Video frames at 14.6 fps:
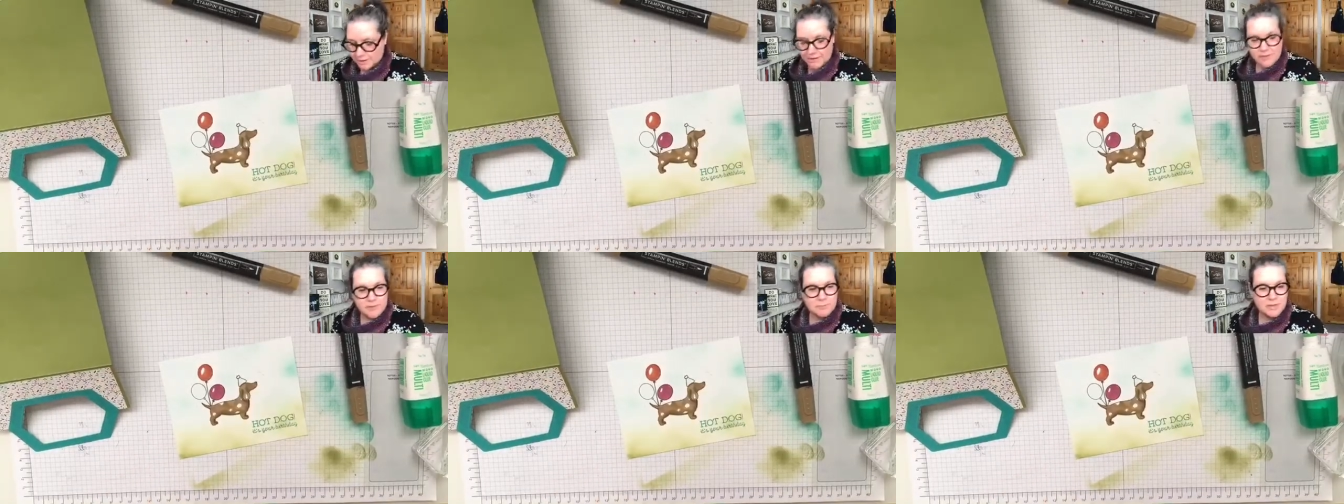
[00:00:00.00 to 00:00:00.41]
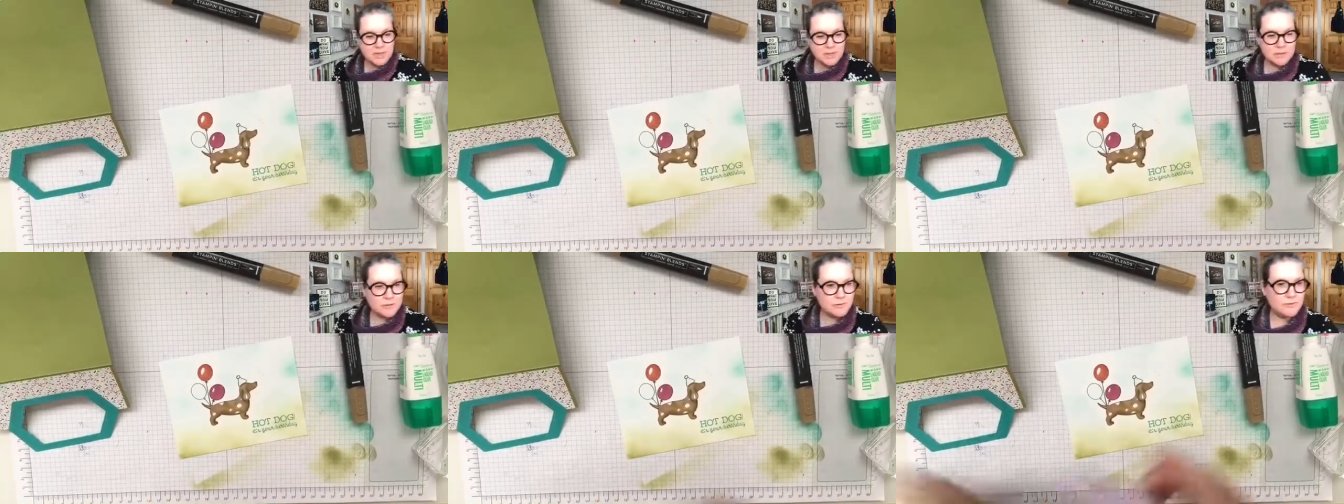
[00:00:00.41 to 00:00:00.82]
on the
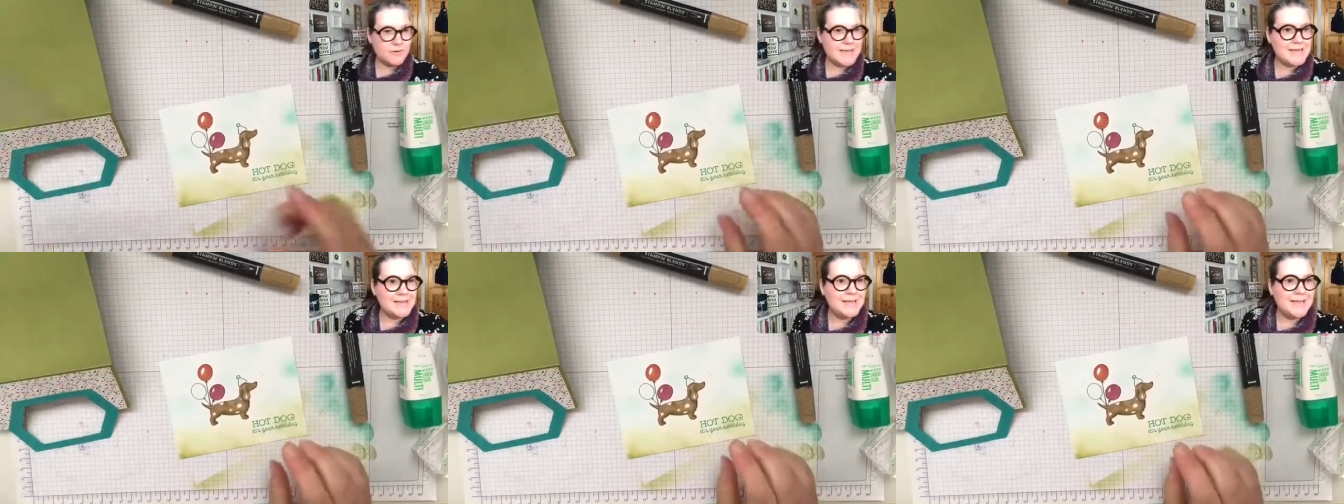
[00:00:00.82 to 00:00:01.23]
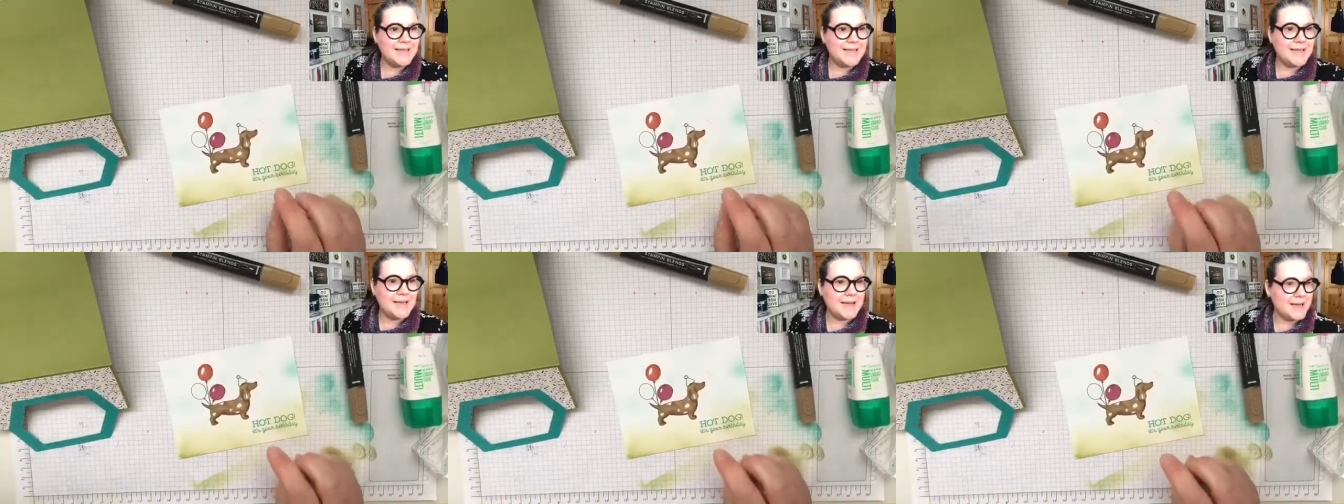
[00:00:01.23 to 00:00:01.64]
balloon.
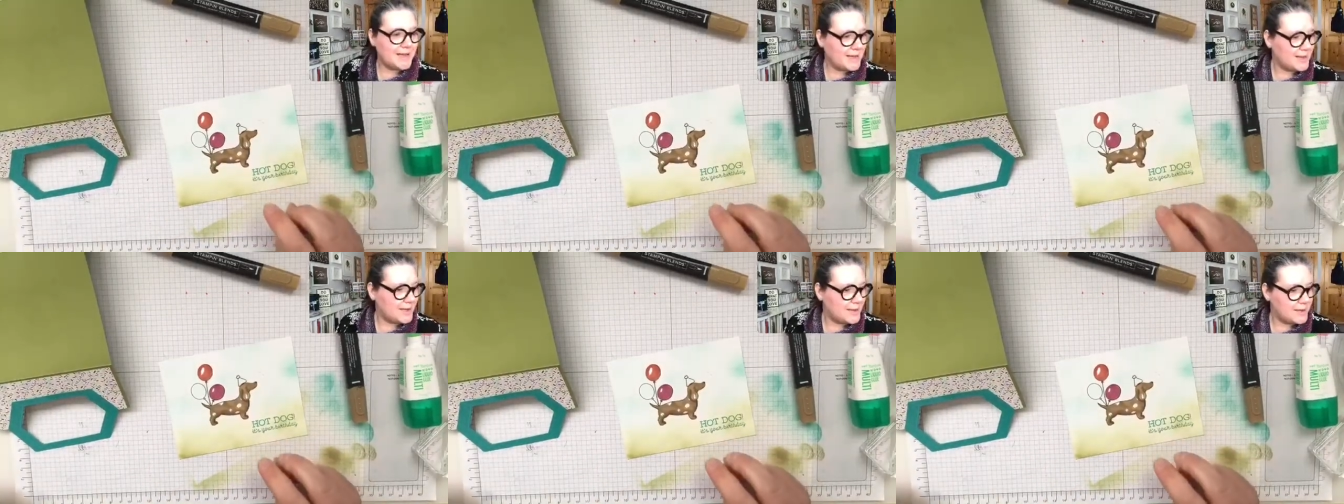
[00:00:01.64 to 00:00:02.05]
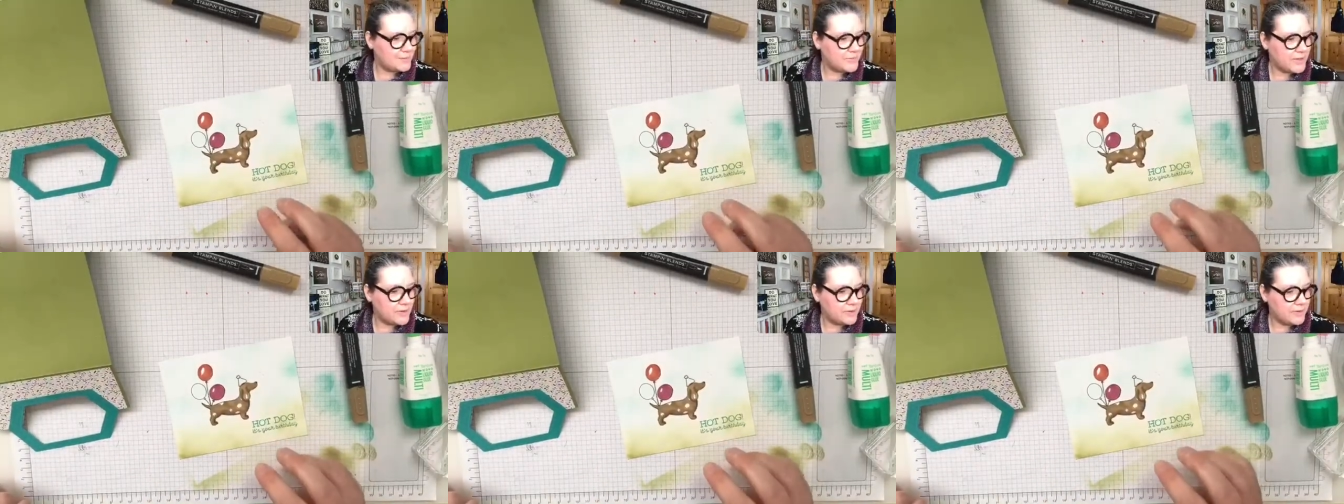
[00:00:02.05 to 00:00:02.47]

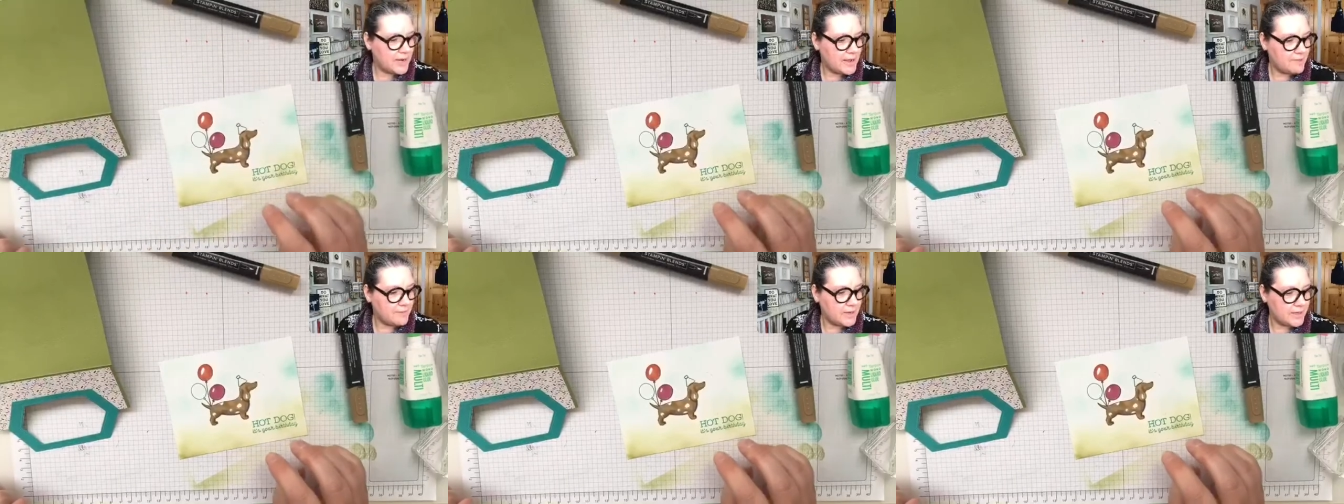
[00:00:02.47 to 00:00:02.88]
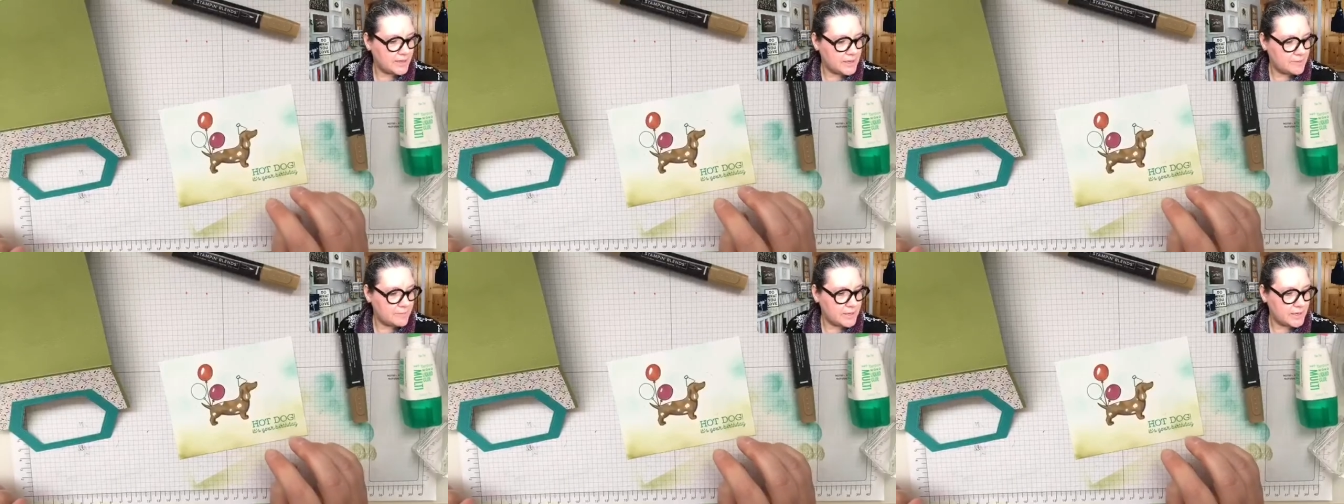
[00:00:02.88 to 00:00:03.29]
Um, they don't have
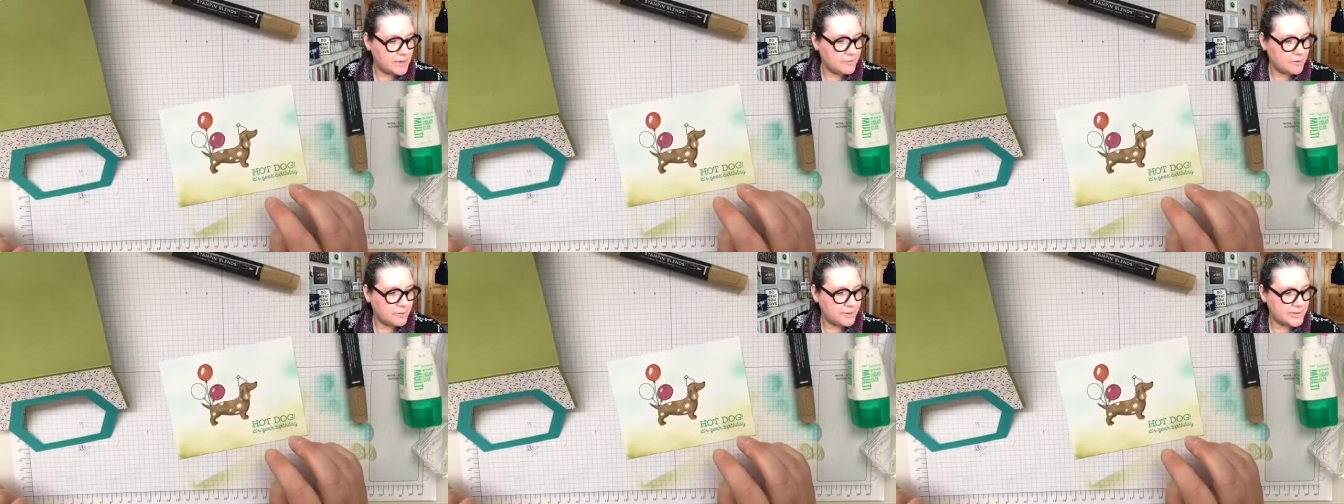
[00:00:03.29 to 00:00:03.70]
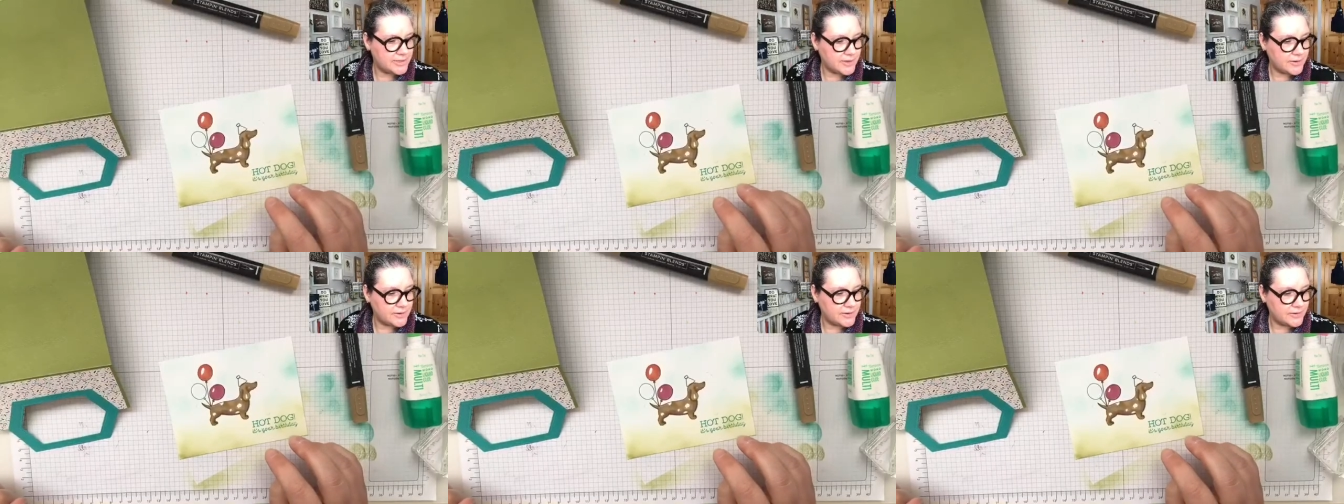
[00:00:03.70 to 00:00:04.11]
honeybee. What was
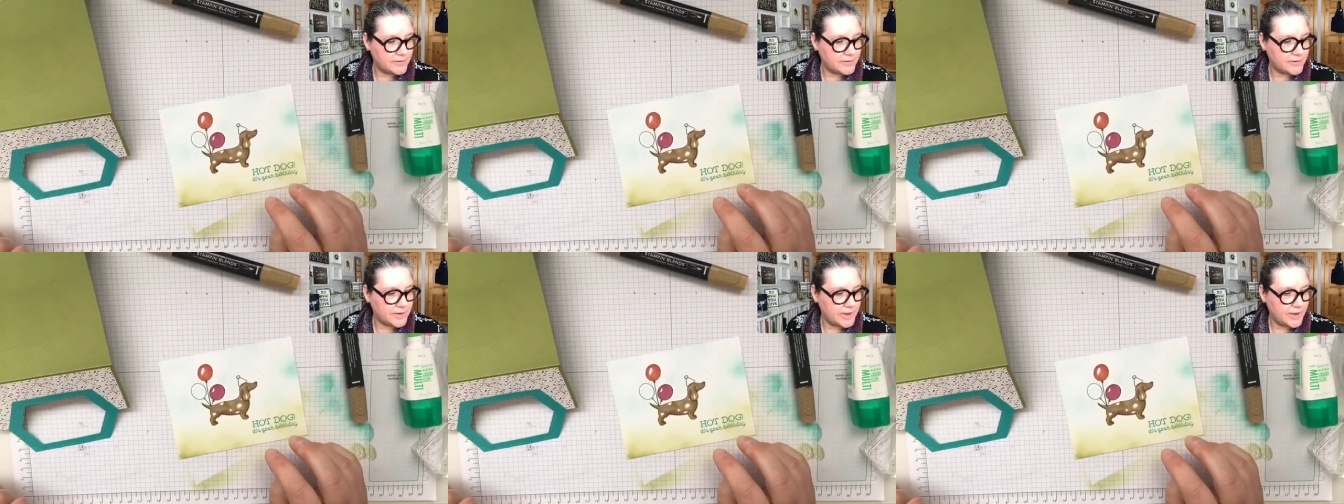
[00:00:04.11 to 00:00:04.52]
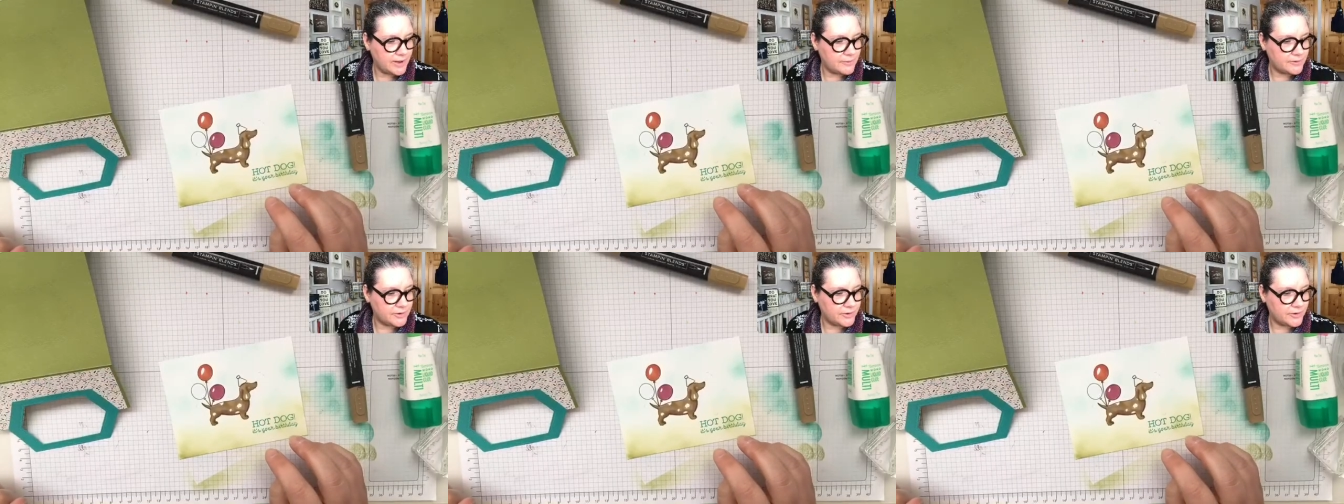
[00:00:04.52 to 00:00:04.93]
I saying I
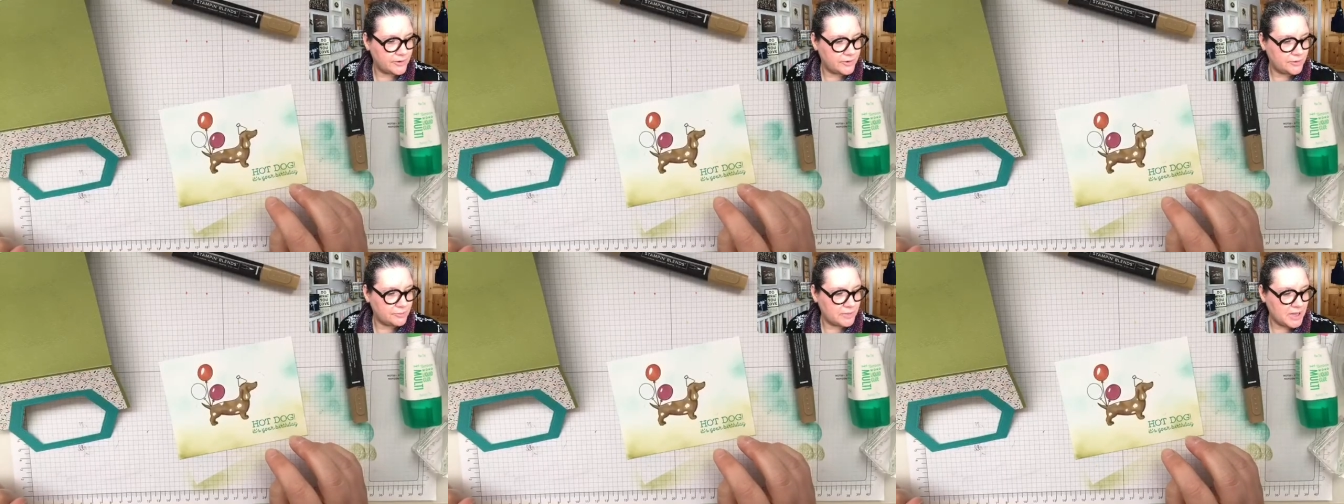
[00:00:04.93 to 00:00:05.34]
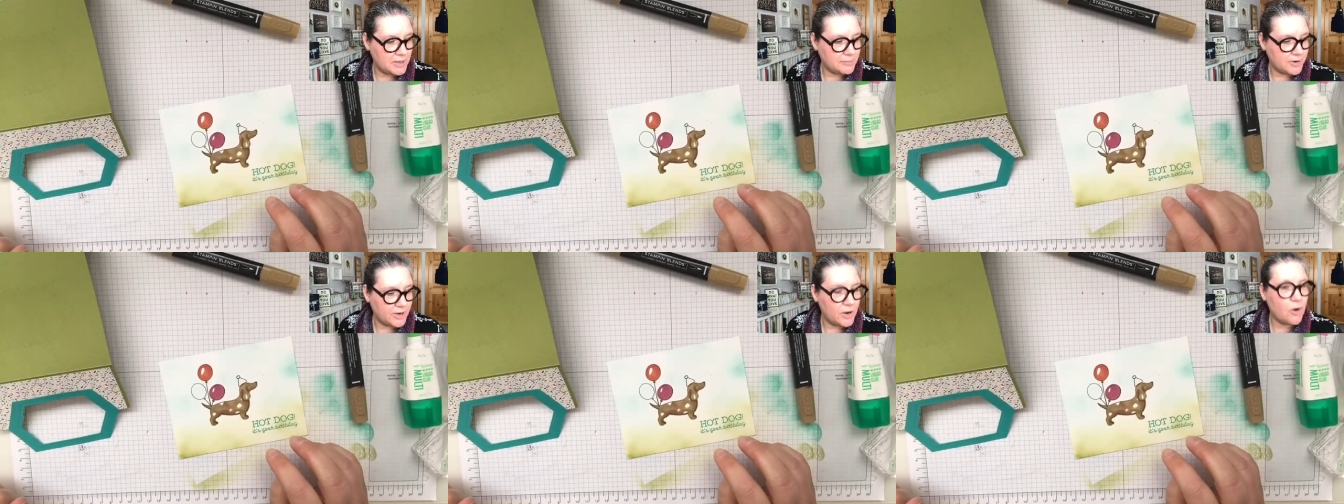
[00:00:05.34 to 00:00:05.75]
was going to use? Blackberry.